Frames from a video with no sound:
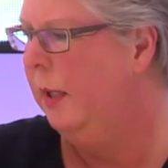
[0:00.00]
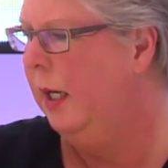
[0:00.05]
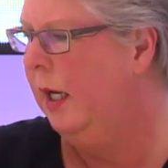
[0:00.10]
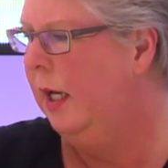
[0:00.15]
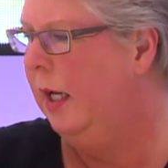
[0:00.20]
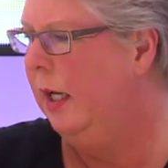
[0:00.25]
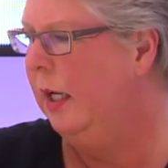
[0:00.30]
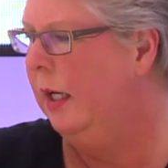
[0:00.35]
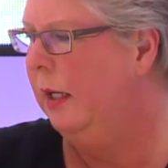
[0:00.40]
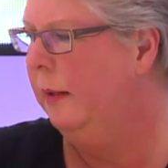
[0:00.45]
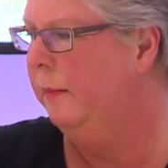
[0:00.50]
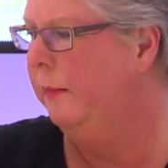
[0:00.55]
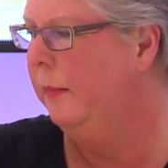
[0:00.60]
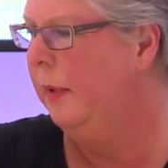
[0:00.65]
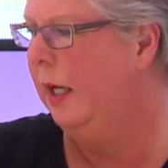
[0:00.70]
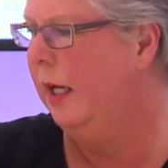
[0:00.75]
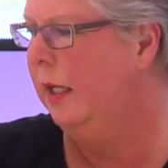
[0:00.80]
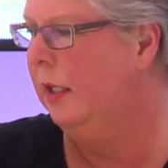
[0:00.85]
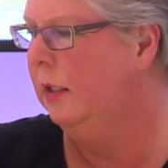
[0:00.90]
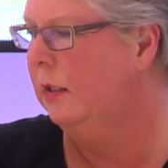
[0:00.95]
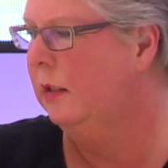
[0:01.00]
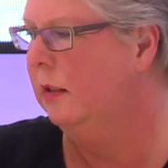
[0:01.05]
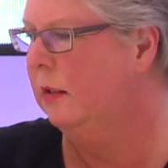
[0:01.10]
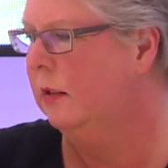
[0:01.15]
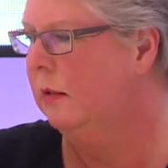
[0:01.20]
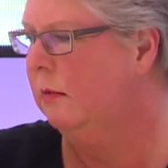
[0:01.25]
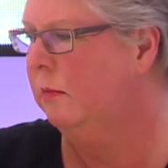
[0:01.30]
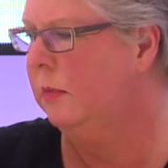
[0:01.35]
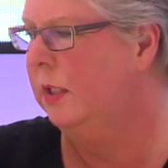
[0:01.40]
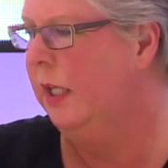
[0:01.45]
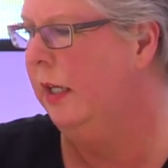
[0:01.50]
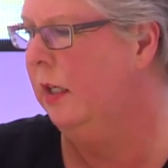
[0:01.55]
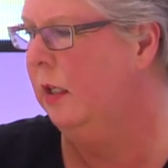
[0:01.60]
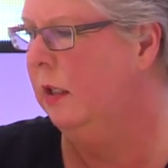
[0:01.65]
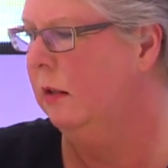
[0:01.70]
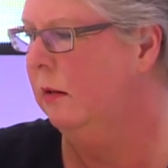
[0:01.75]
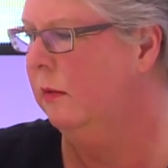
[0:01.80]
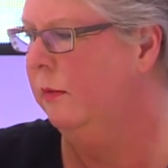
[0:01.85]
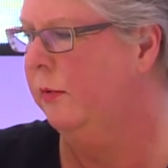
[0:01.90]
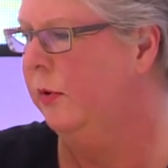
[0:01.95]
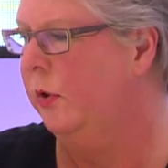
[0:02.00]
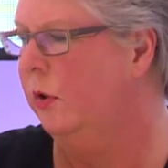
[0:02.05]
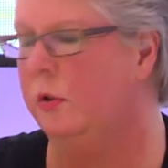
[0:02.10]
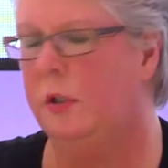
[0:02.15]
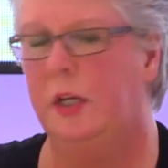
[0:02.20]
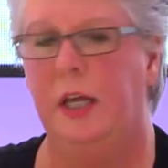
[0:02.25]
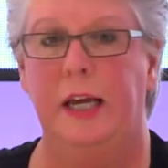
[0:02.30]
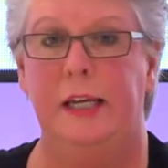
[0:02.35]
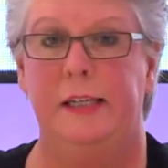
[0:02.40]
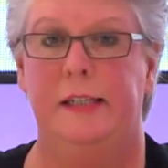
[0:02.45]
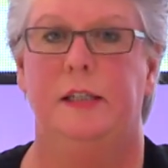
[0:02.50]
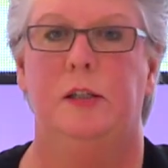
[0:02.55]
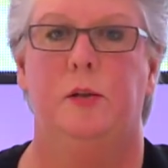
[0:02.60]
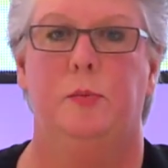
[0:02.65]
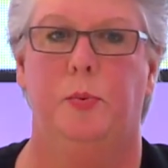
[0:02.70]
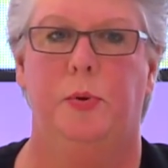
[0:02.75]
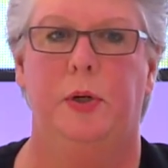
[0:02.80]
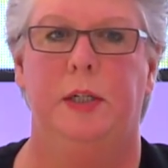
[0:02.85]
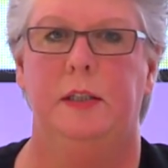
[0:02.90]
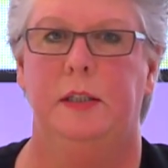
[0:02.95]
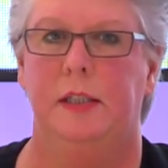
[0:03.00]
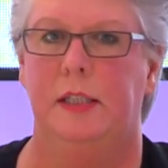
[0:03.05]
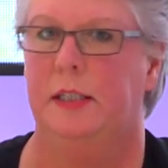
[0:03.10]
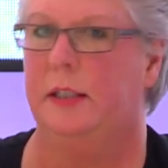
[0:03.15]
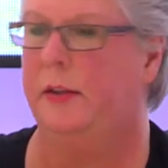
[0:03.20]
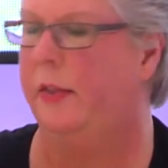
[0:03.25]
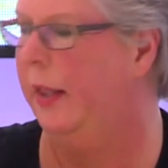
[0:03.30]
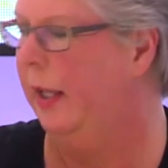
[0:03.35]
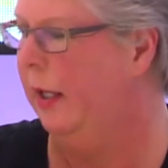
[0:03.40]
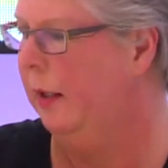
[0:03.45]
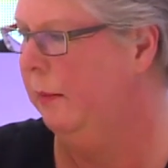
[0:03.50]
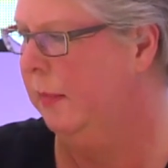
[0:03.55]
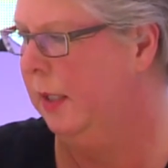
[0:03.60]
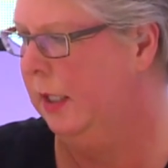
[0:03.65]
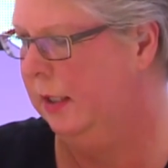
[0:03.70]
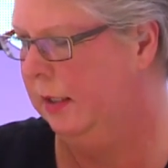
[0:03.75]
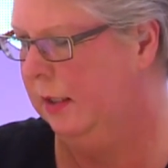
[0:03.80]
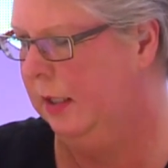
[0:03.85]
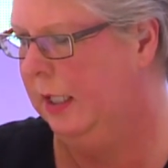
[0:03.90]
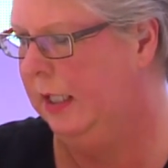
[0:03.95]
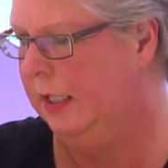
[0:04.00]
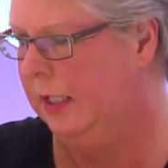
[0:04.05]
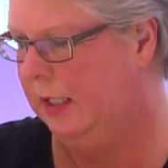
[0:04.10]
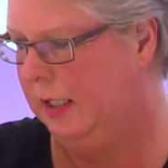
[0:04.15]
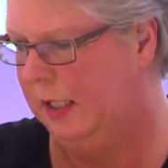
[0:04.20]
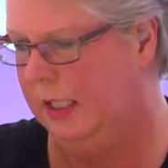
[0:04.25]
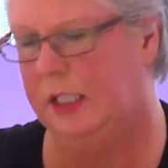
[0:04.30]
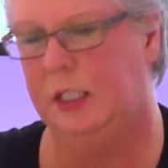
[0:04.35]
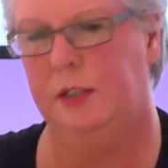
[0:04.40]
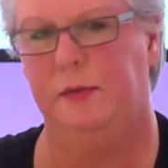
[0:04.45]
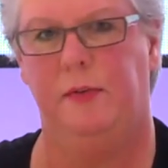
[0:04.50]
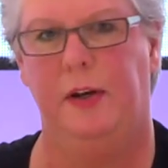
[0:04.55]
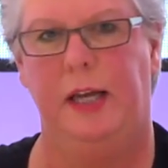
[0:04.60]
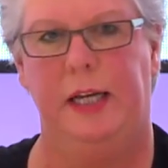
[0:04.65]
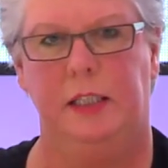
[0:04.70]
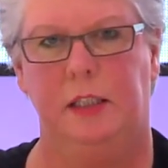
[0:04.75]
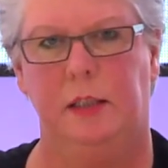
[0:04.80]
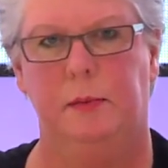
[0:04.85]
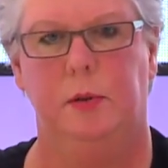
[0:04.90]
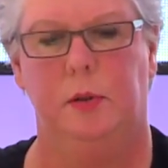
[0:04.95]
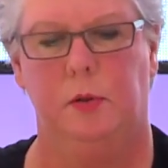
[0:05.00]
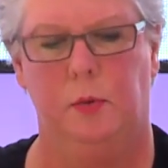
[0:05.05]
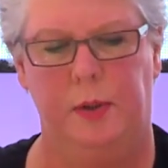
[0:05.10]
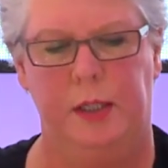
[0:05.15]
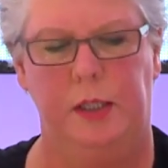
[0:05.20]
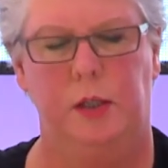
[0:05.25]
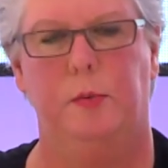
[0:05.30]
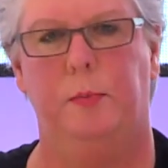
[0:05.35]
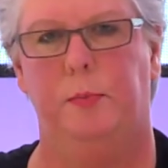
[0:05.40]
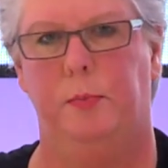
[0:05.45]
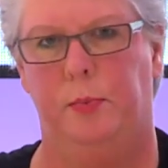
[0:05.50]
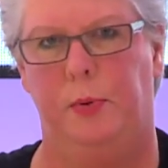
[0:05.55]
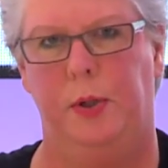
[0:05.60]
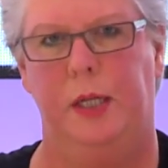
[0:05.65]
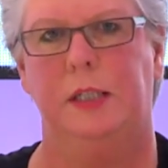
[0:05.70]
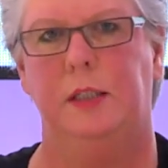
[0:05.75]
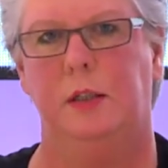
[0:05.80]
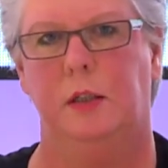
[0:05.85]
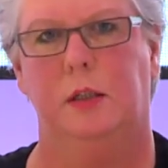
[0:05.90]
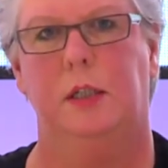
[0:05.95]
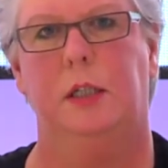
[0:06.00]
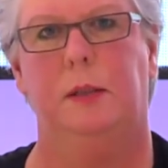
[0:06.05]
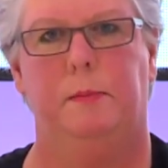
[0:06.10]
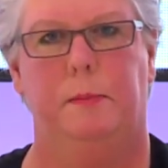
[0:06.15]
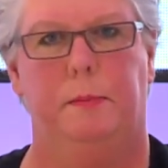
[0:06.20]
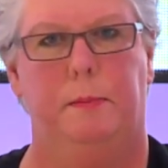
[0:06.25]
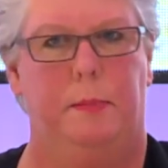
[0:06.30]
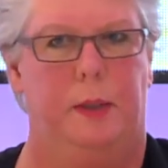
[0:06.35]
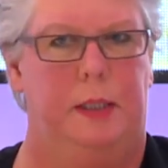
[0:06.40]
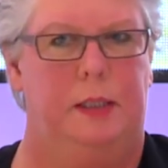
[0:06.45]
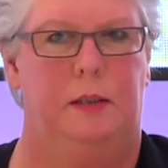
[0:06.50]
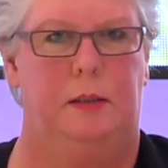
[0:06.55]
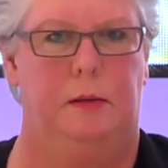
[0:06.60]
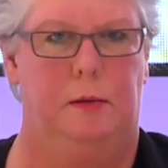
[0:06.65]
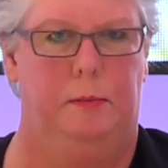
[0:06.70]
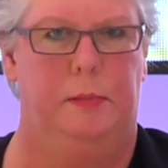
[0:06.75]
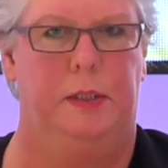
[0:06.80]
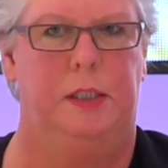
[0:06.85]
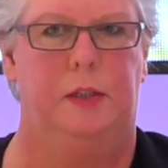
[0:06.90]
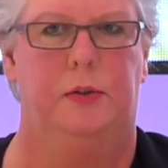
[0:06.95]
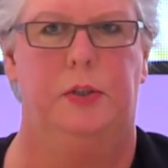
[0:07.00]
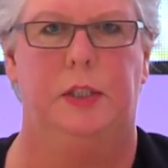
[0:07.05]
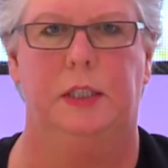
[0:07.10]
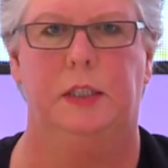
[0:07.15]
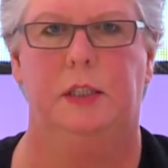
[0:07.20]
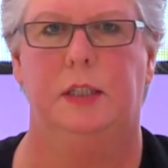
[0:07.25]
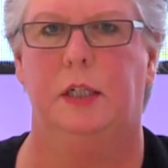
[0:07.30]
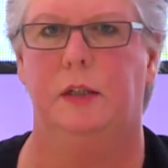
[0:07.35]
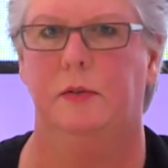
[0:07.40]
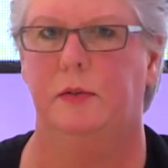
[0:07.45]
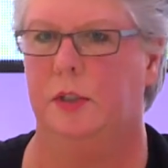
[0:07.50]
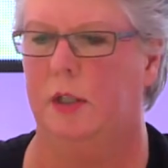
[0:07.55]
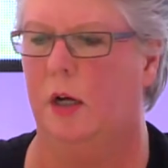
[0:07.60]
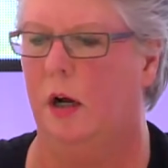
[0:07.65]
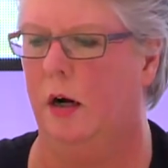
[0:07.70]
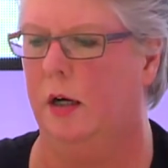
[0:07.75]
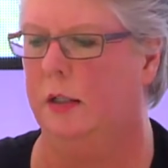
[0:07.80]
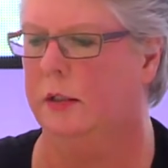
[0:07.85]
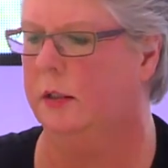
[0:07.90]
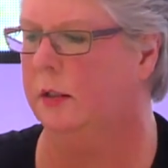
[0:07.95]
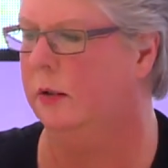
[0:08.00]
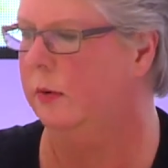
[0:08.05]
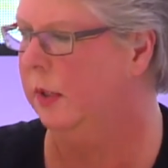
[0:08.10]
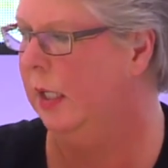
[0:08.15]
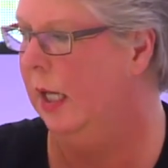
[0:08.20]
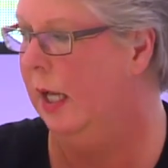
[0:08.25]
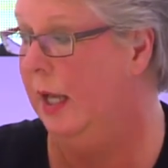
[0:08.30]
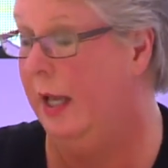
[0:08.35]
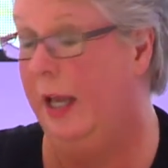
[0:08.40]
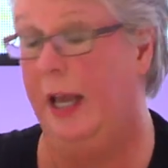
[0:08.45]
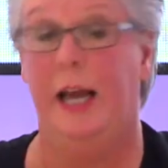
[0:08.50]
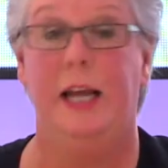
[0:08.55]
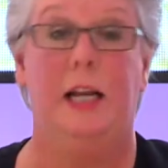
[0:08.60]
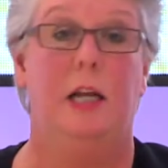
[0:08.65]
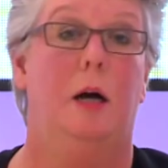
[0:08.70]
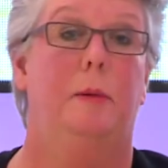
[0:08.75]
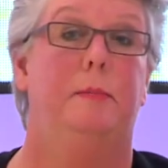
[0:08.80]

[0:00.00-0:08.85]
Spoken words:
And it's taken a few days to print this thing, but it's flexible when you press on it, but the material itself is hard. So, and